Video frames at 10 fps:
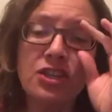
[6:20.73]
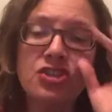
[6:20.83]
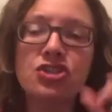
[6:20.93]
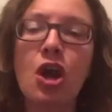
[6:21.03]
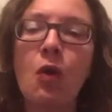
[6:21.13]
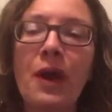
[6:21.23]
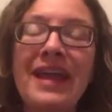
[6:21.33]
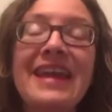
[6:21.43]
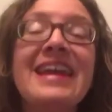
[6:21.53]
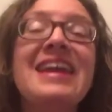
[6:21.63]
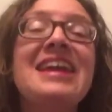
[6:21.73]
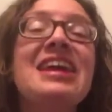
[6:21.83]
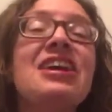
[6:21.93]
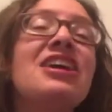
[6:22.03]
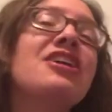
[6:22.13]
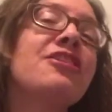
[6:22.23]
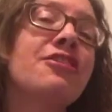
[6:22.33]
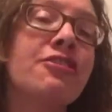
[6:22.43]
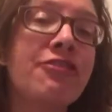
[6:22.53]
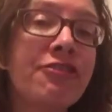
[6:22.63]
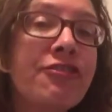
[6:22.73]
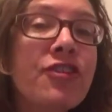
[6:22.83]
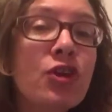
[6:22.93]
So if